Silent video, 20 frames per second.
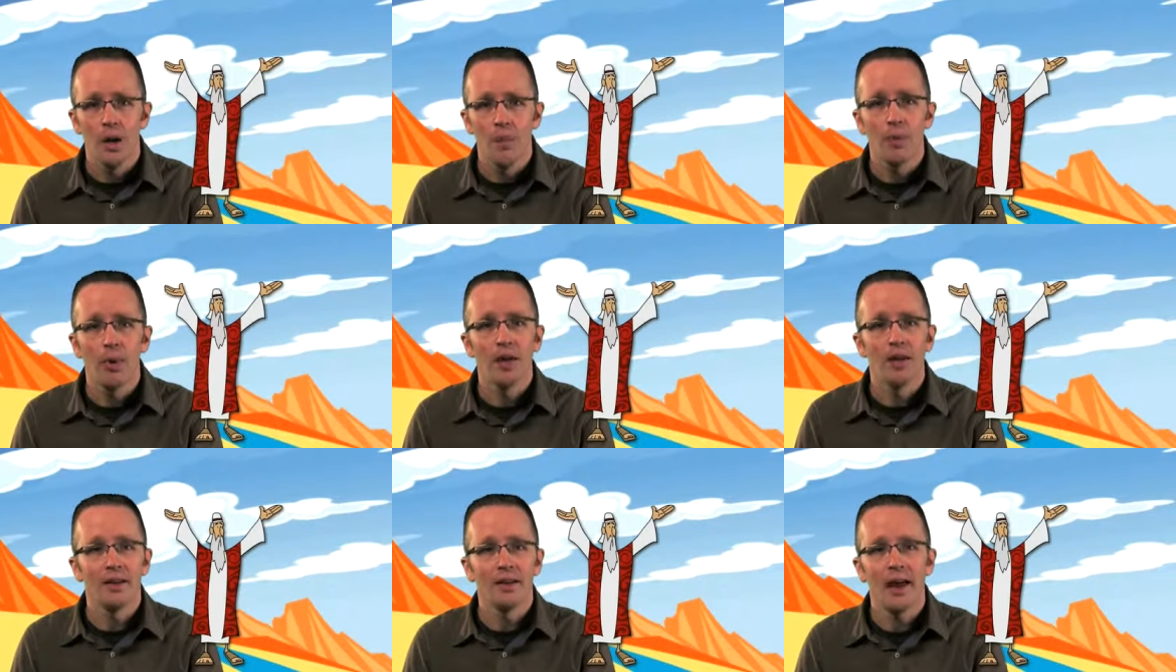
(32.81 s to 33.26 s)

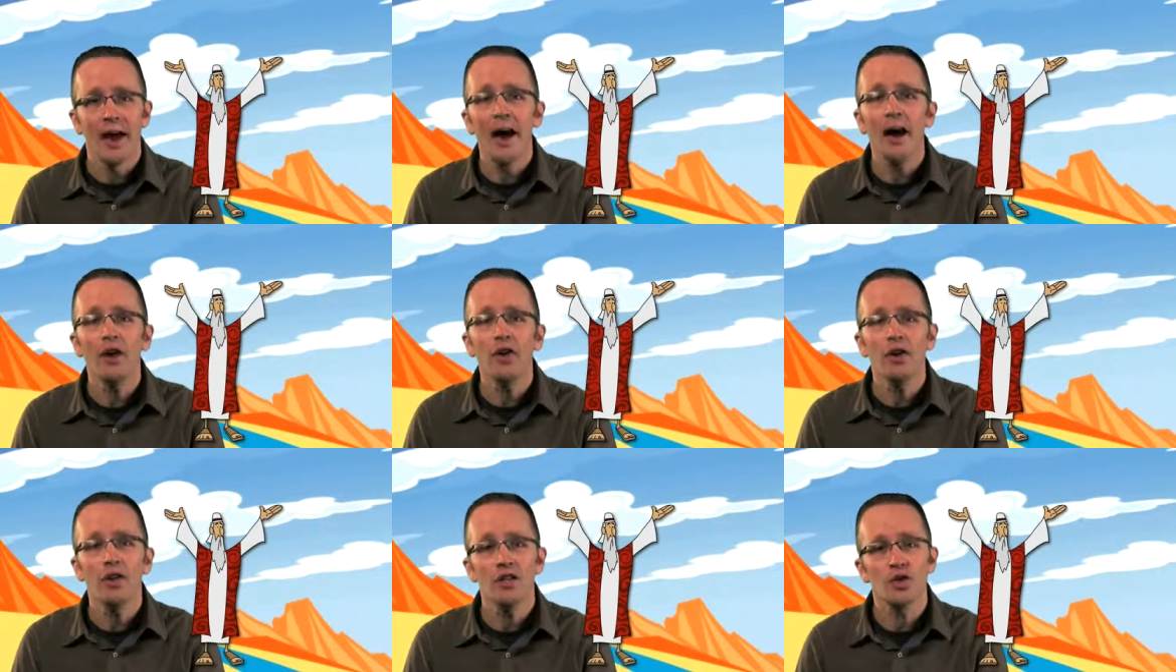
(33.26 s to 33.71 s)
But
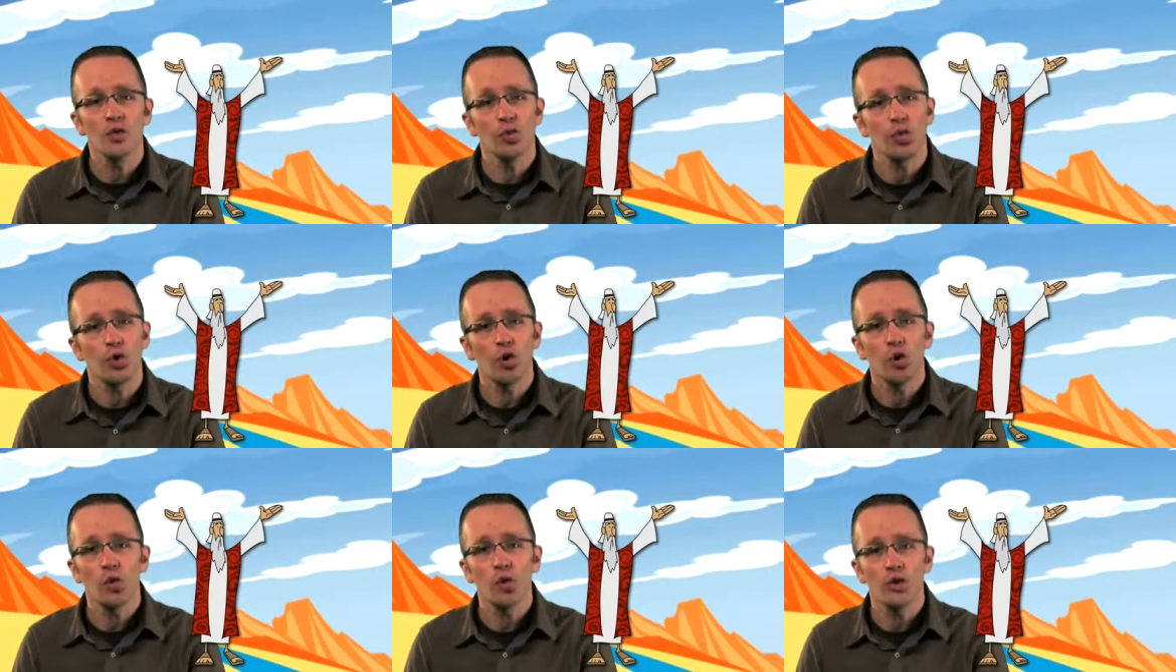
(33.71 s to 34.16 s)
now his
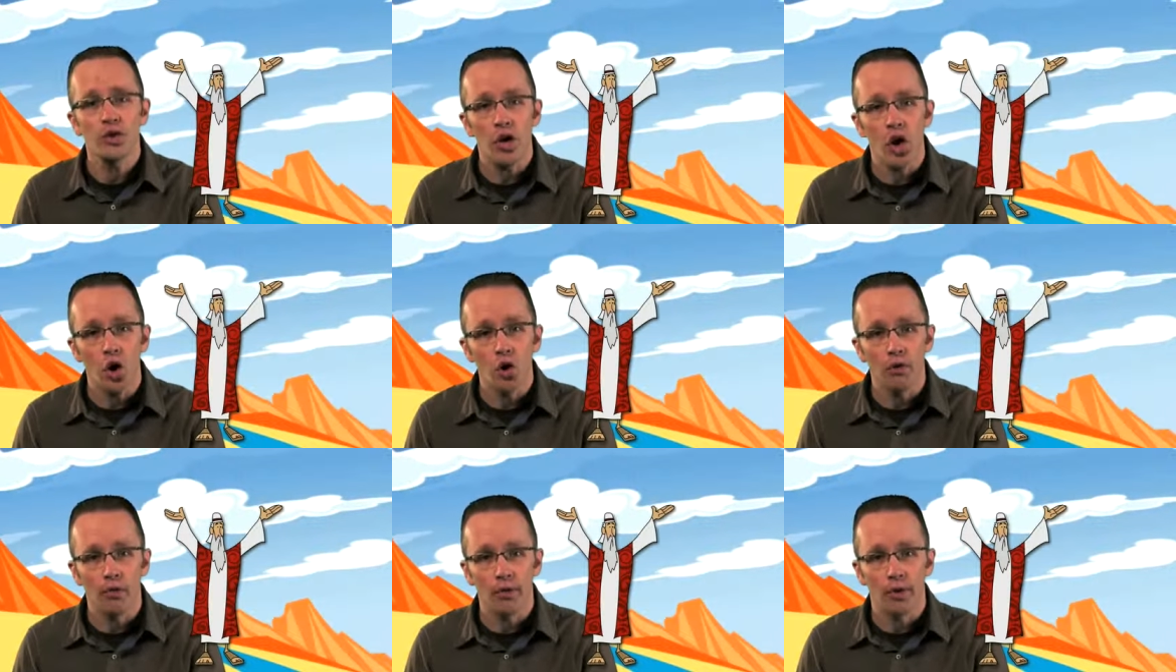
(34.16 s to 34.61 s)
work was
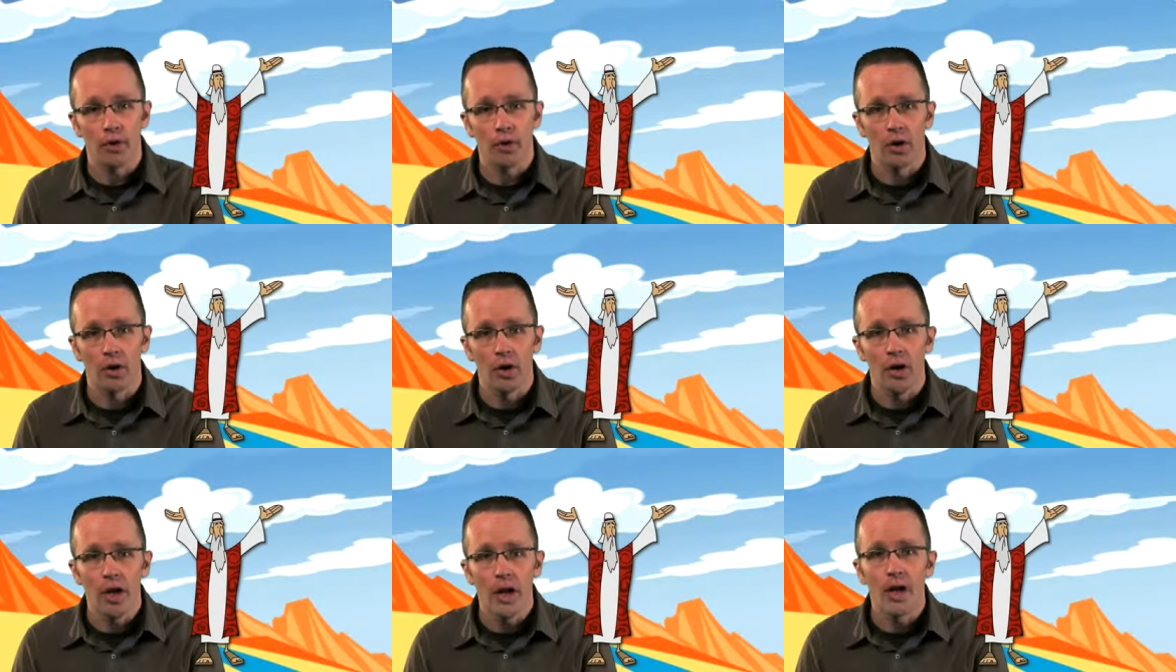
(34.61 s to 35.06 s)
over,
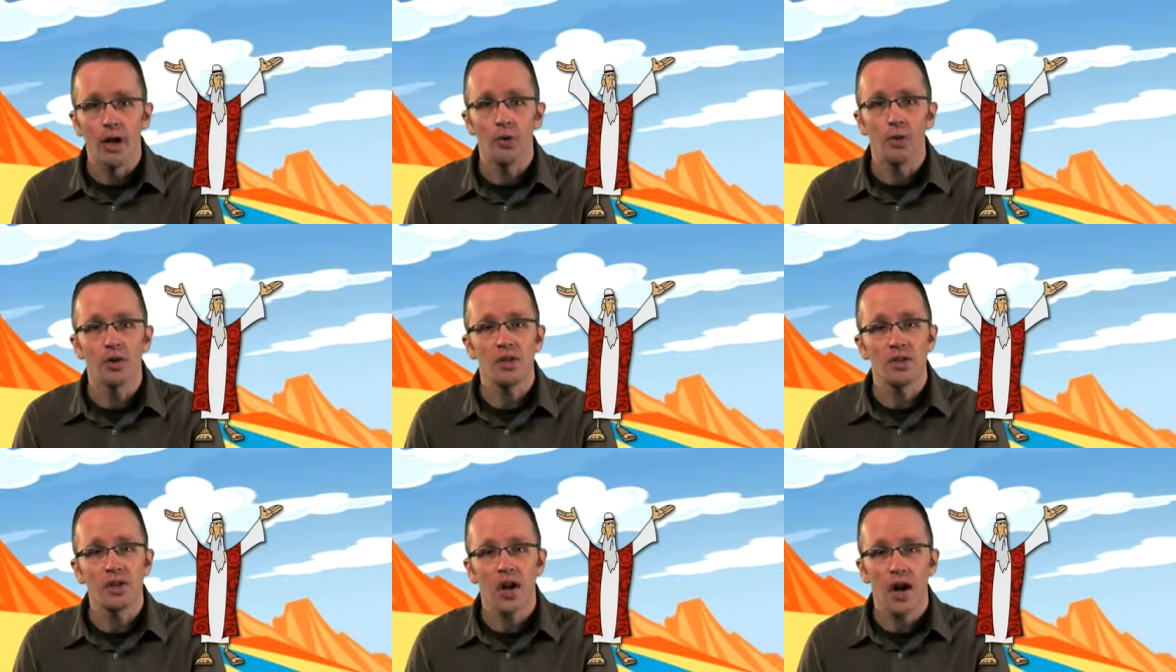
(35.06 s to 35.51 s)
and it
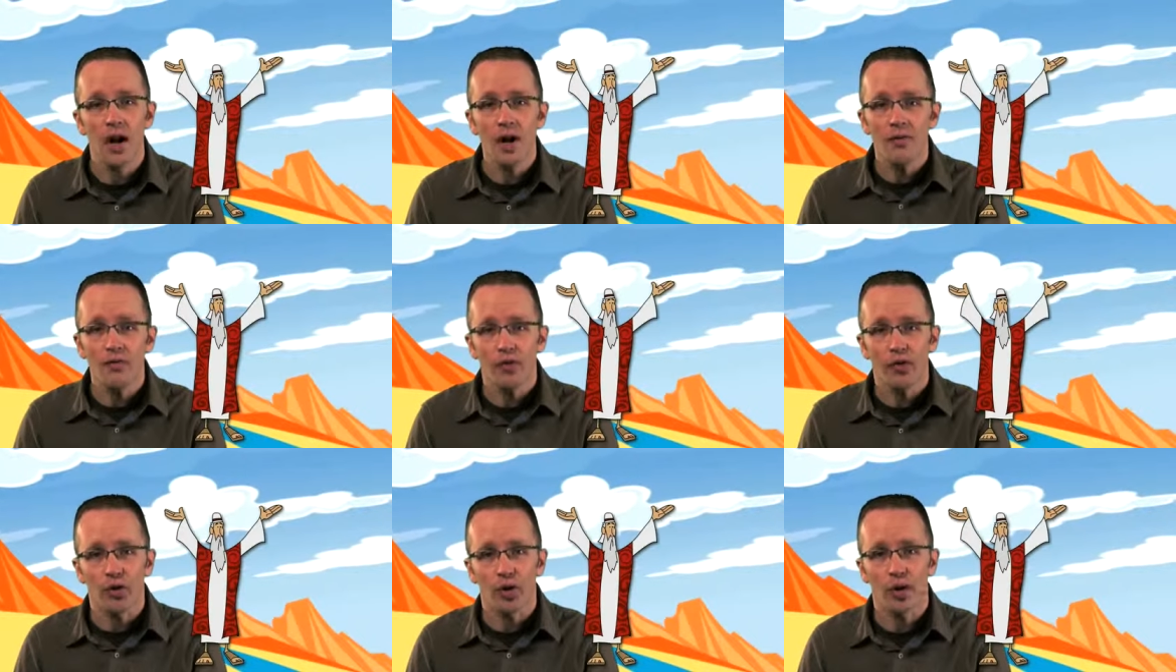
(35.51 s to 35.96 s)
was time
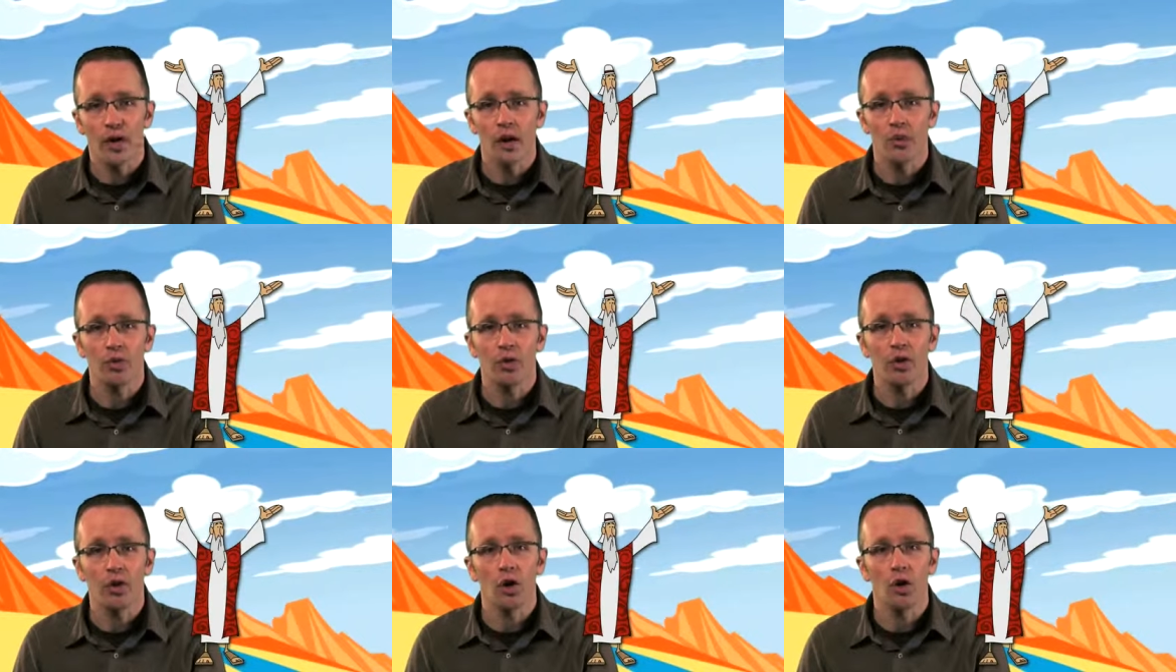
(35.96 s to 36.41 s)
for him
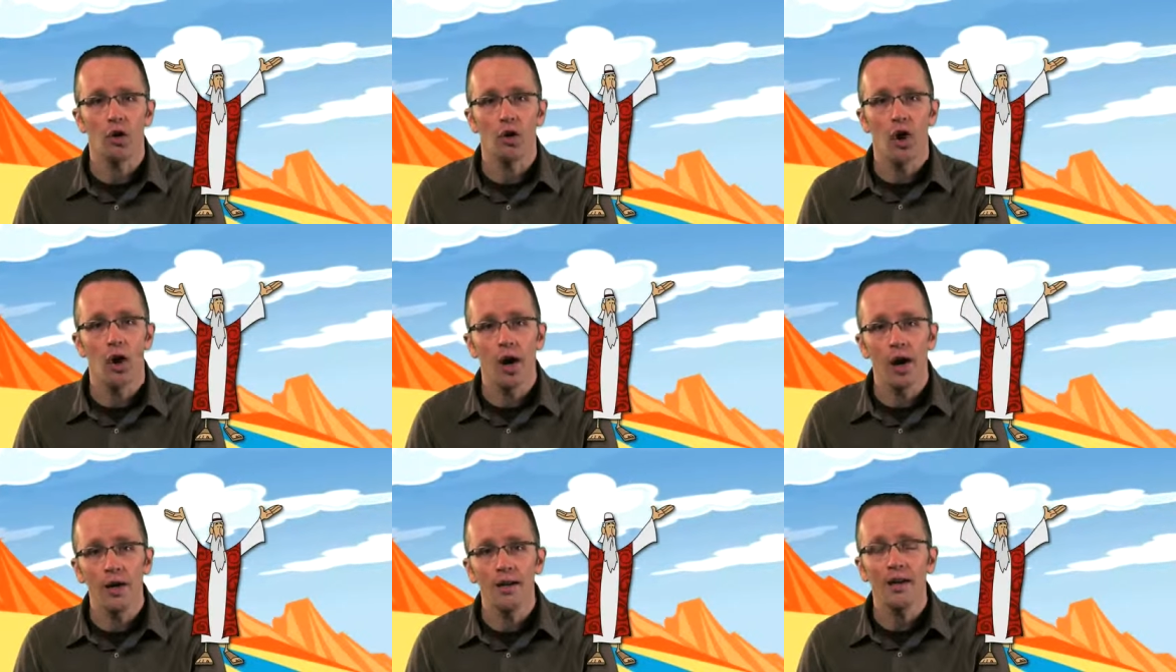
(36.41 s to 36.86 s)
to go
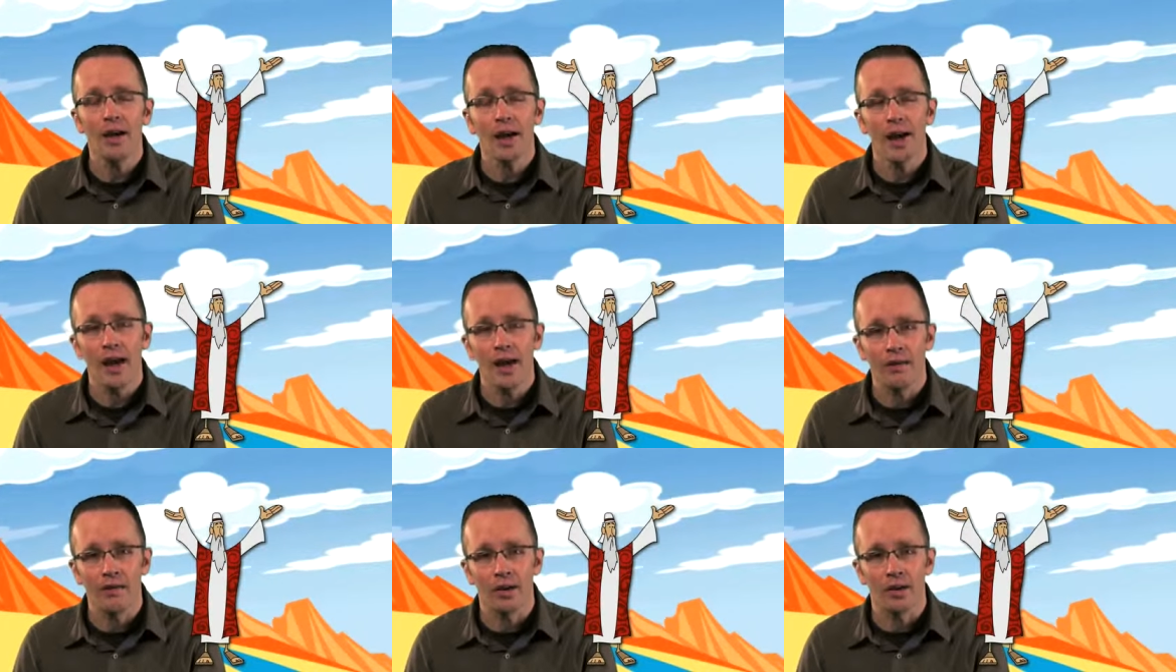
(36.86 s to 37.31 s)
on to
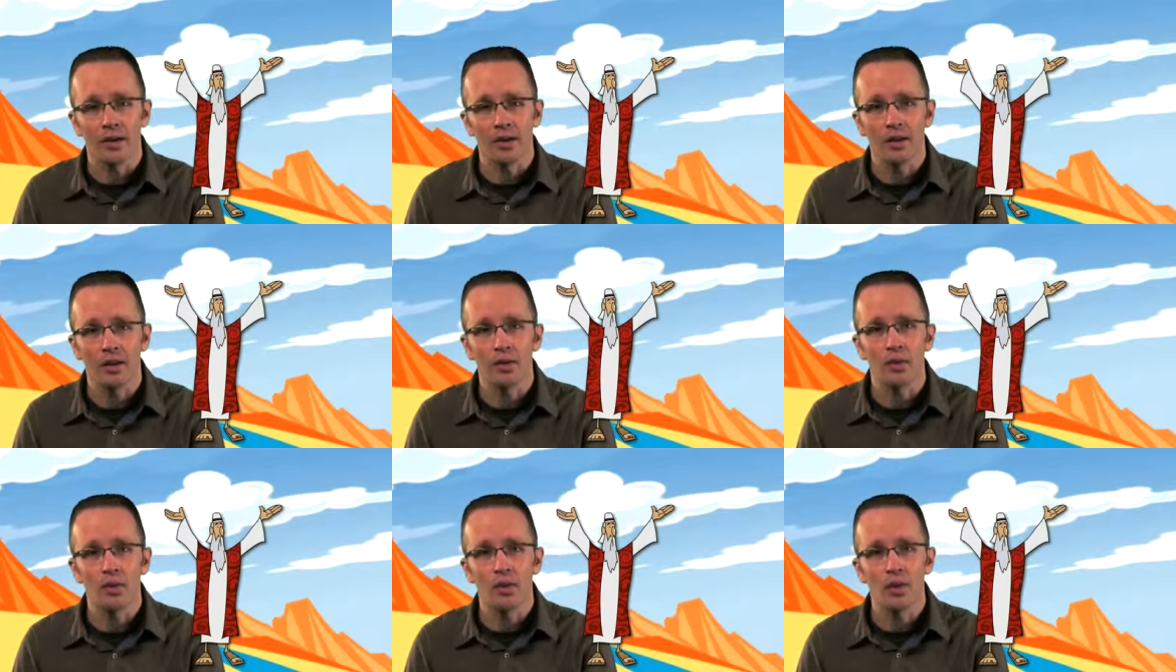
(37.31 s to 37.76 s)
heaven
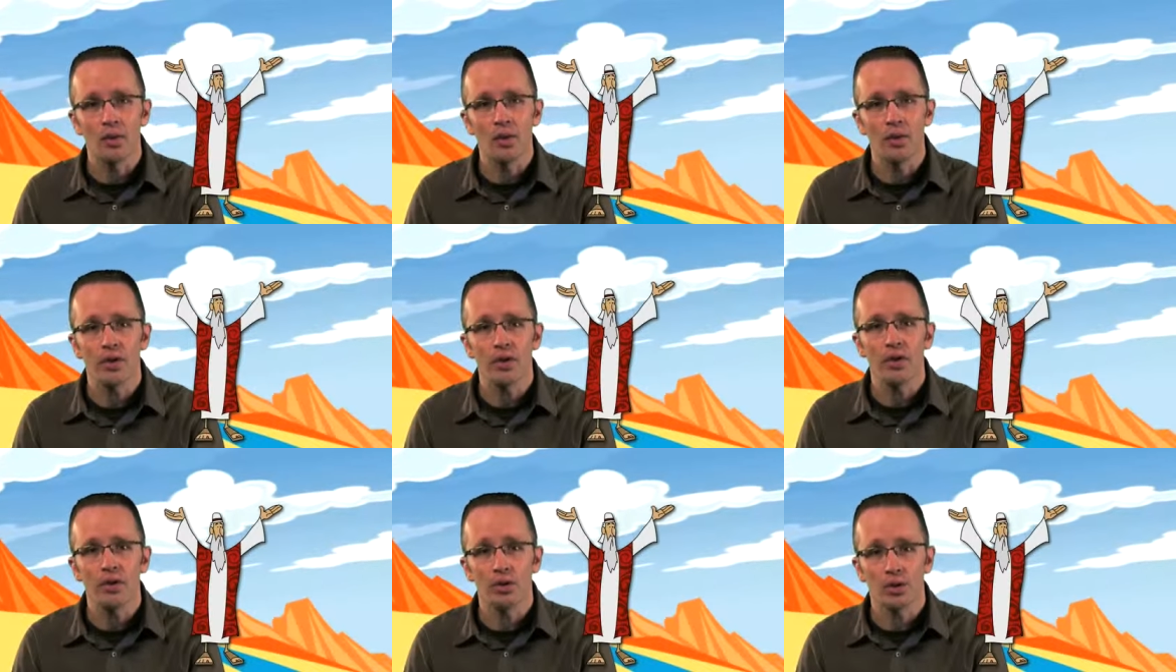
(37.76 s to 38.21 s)
to be
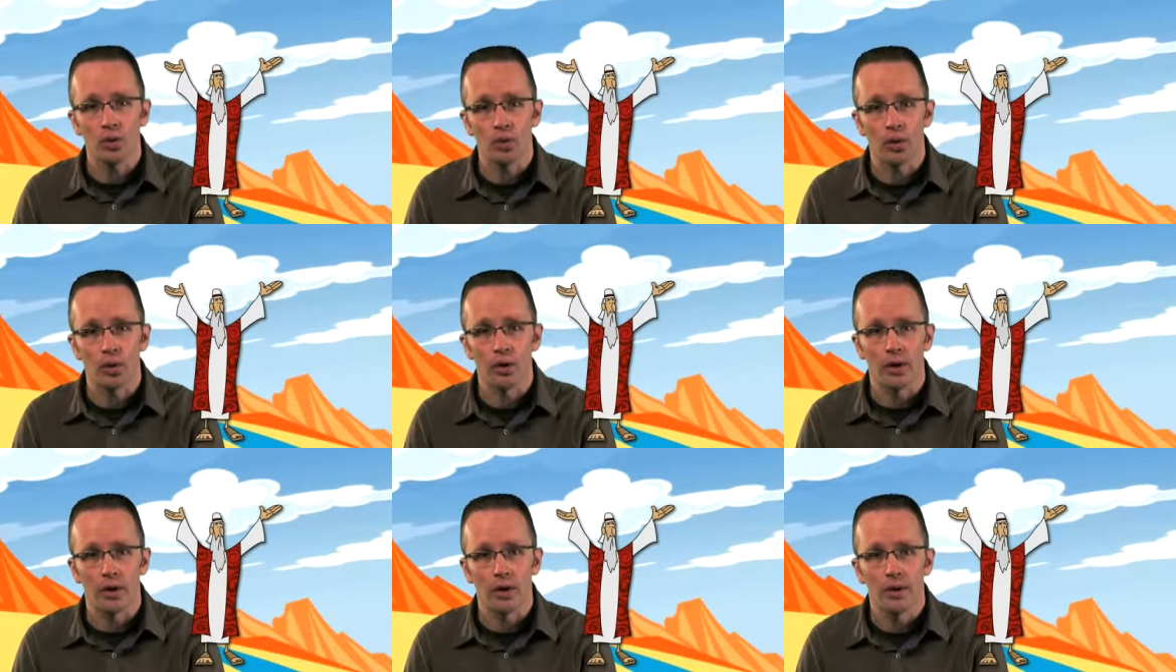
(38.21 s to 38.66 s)
with the
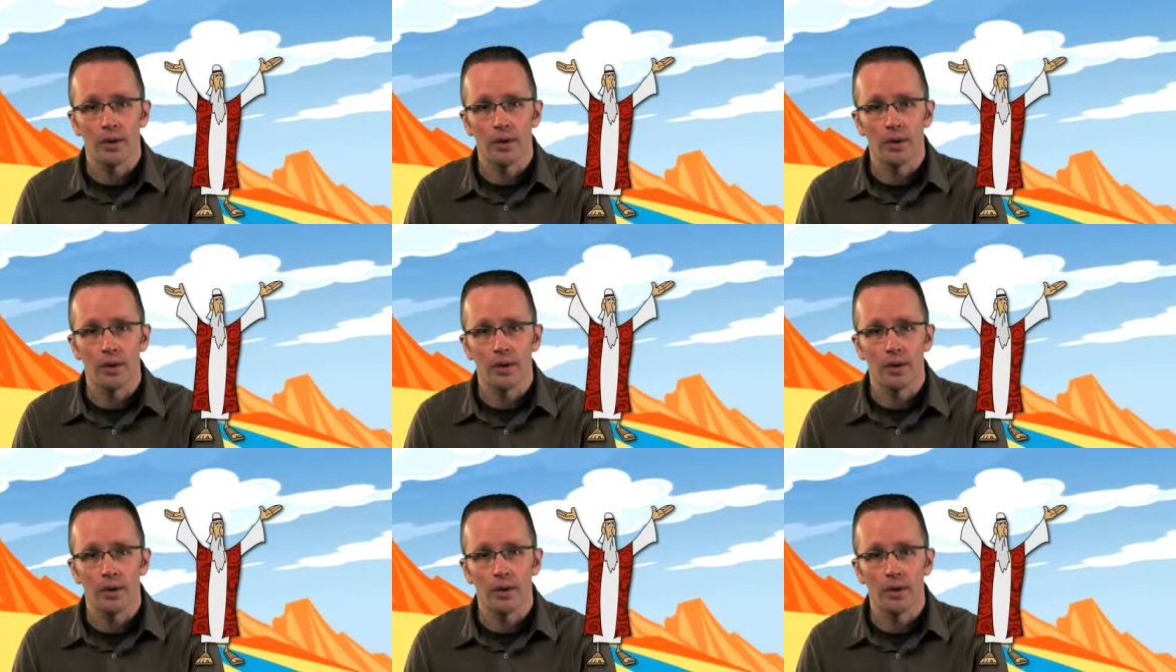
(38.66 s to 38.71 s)
Lord.